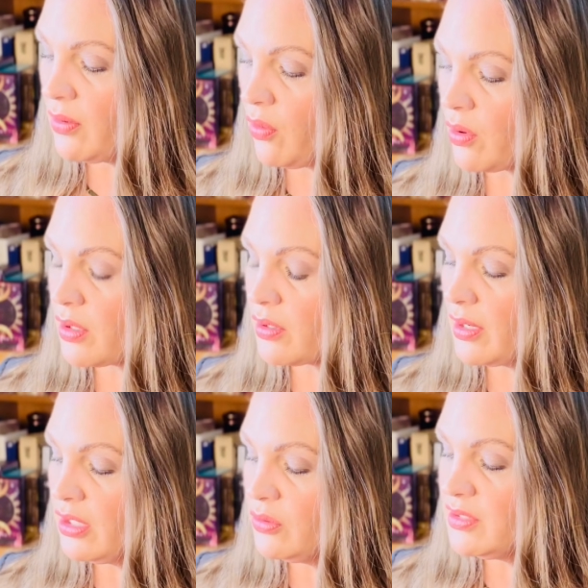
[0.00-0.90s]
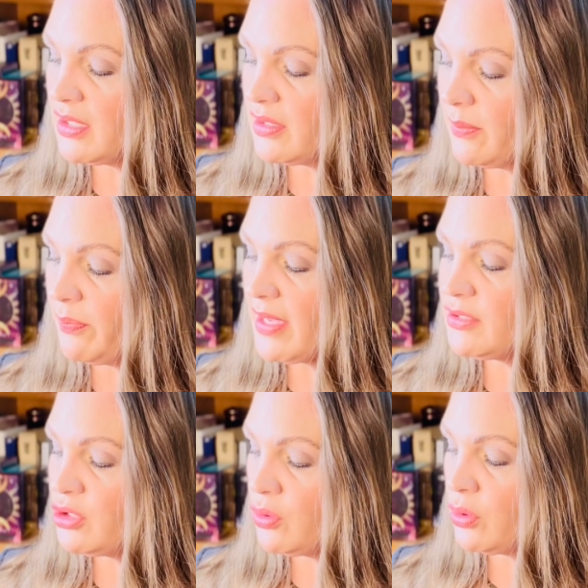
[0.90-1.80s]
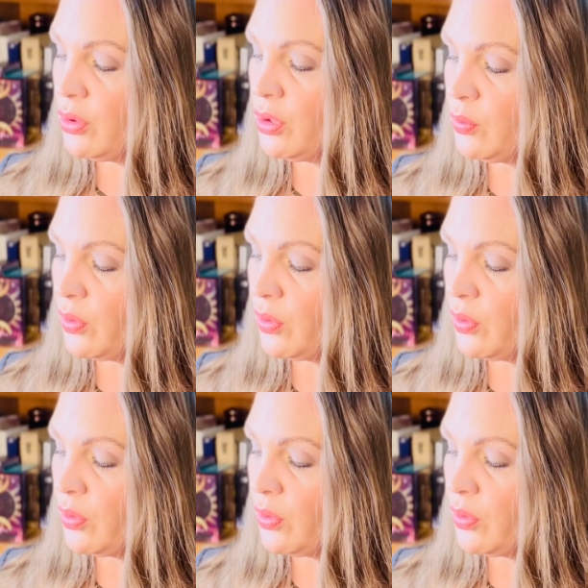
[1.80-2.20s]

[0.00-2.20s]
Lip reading: order and you did the best you could